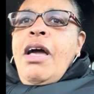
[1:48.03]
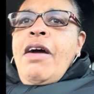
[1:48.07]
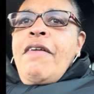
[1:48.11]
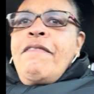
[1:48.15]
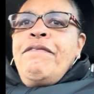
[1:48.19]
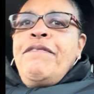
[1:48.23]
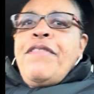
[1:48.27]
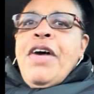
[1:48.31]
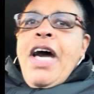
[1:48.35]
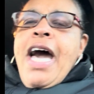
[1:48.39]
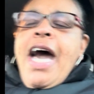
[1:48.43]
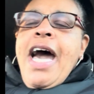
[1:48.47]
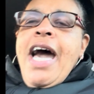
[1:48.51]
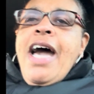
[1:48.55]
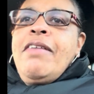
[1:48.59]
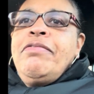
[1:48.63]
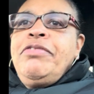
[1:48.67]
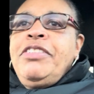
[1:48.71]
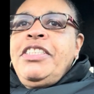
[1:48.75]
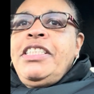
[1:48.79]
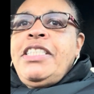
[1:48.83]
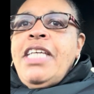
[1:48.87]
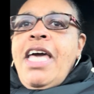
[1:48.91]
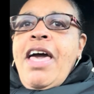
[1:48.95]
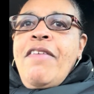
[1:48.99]
5,
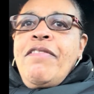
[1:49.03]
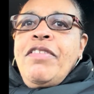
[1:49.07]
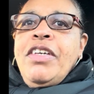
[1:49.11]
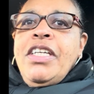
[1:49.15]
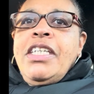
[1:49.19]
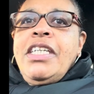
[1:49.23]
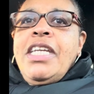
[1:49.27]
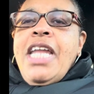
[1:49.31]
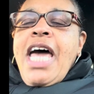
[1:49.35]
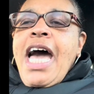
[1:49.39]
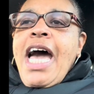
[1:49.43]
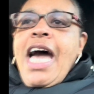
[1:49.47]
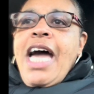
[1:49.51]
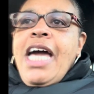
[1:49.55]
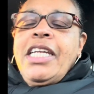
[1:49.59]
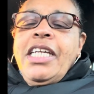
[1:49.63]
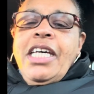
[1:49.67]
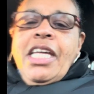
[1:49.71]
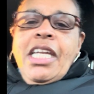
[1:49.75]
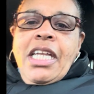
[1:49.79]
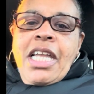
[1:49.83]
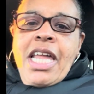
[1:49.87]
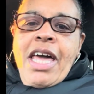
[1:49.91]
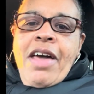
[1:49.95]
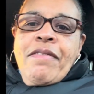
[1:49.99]
7, 9,
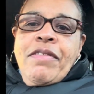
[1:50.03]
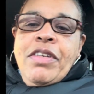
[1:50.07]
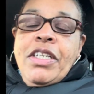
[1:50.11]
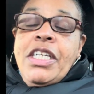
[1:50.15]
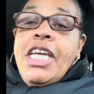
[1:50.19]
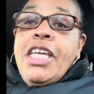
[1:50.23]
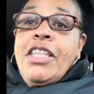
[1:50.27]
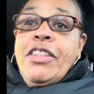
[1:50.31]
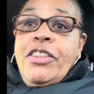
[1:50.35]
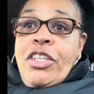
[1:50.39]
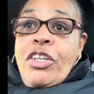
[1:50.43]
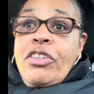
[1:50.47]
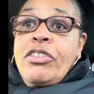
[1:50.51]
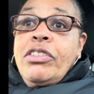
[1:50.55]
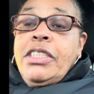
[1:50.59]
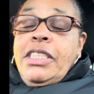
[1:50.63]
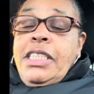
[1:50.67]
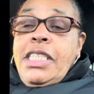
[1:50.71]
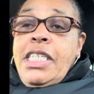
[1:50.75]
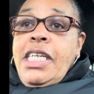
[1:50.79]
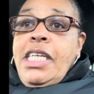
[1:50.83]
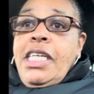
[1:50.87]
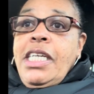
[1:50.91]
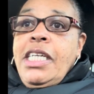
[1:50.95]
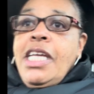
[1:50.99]
11, and
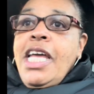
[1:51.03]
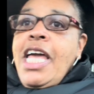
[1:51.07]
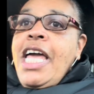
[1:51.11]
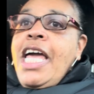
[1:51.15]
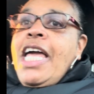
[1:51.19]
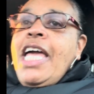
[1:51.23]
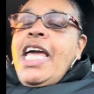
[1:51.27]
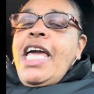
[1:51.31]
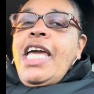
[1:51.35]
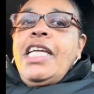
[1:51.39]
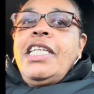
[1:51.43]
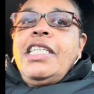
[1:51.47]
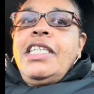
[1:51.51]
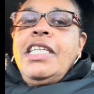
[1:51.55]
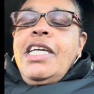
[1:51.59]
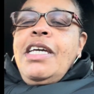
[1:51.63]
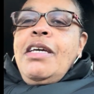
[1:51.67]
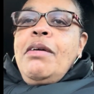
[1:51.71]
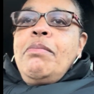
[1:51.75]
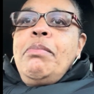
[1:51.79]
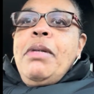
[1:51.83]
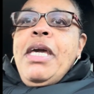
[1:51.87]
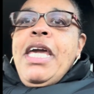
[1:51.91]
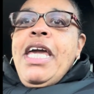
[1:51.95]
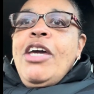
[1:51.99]
13. And
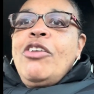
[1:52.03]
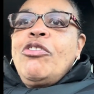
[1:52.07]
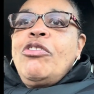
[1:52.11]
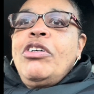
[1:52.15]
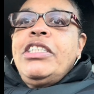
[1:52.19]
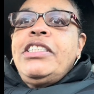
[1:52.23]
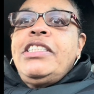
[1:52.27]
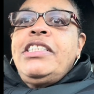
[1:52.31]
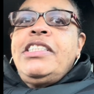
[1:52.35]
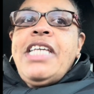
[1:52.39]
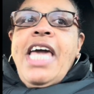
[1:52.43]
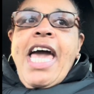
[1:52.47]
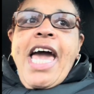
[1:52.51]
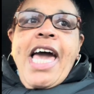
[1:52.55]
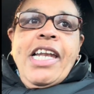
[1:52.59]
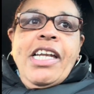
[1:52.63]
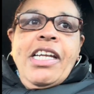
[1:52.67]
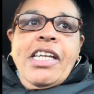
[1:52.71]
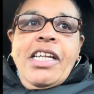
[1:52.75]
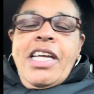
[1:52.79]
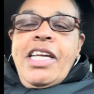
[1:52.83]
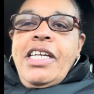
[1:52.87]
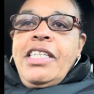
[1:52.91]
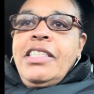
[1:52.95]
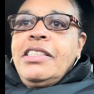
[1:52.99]
then, man, on
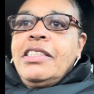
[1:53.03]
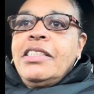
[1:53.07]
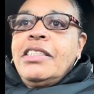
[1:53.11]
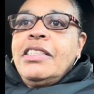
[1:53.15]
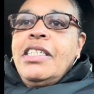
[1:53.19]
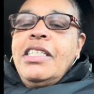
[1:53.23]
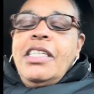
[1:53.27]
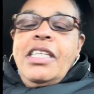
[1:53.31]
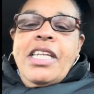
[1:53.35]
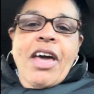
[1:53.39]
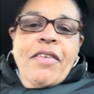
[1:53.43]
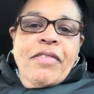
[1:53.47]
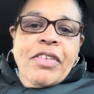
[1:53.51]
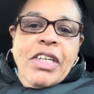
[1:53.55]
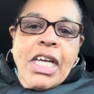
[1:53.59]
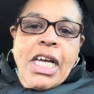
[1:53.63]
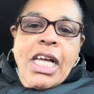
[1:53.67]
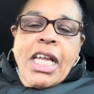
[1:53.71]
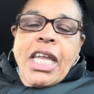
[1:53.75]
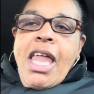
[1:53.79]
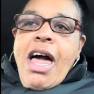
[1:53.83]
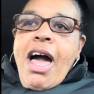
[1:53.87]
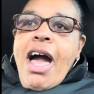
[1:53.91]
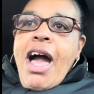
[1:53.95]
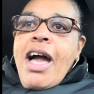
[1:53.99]
Saturdays, 11
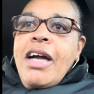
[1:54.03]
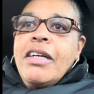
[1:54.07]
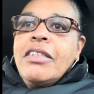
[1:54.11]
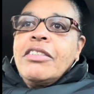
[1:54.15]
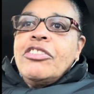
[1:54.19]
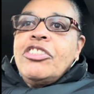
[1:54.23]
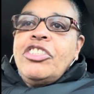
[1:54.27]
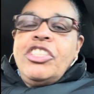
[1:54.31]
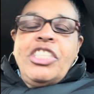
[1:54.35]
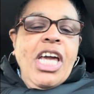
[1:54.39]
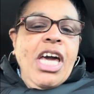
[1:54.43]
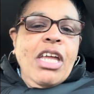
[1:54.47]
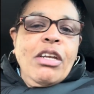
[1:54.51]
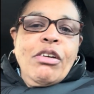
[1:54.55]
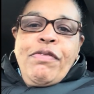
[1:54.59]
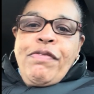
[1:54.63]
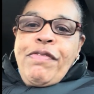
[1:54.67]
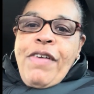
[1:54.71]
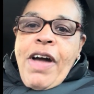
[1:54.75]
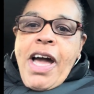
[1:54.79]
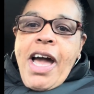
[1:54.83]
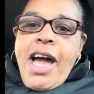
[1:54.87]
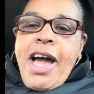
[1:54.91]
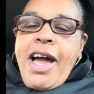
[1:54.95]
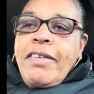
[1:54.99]
o'clock, channel
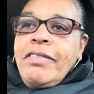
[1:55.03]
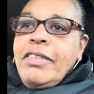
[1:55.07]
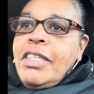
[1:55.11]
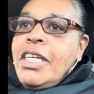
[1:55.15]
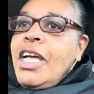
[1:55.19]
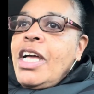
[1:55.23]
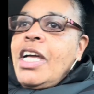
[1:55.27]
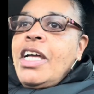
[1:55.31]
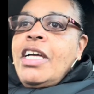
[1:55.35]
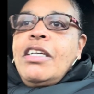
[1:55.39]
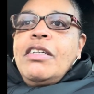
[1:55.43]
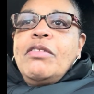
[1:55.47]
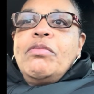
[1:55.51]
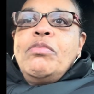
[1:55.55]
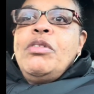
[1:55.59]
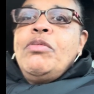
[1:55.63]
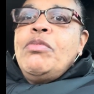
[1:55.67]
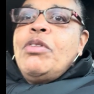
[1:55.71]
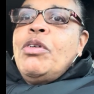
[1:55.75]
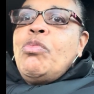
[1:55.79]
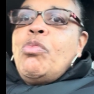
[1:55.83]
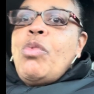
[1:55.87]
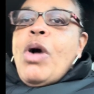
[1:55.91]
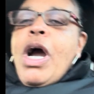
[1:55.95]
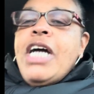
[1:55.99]
5, we
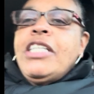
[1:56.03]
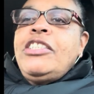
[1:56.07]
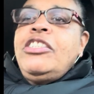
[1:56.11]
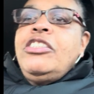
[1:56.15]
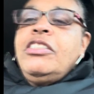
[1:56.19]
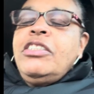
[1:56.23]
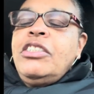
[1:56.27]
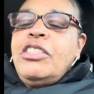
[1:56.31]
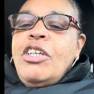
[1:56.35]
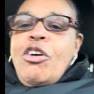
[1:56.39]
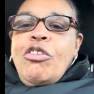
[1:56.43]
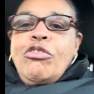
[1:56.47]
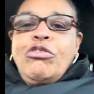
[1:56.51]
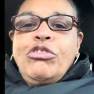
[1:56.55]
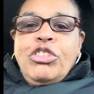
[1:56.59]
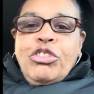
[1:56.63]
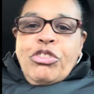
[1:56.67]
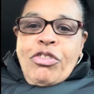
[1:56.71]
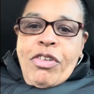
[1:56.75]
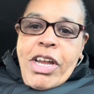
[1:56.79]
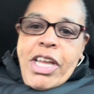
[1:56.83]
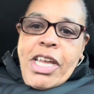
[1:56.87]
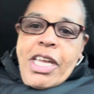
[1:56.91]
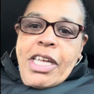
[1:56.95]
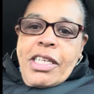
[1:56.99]
were watching Soul
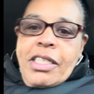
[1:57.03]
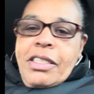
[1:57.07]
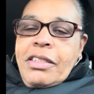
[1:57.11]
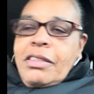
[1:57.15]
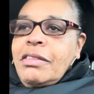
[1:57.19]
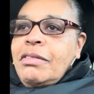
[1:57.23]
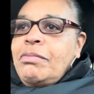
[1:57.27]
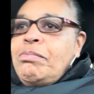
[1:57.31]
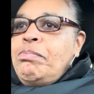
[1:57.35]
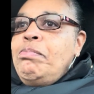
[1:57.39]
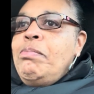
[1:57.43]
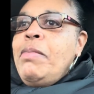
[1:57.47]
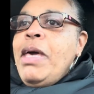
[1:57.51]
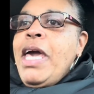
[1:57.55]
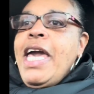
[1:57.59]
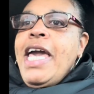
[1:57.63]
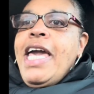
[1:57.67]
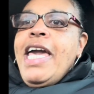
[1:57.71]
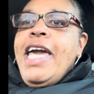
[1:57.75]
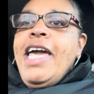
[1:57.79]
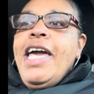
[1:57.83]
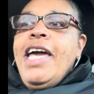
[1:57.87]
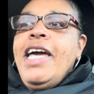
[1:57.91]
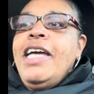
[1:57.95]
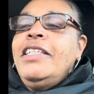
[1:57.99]
Train.
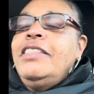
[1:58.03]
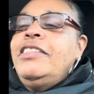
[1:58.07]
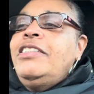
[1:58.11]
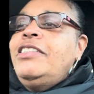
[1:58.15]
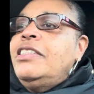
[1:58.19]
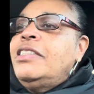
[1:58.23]
Man,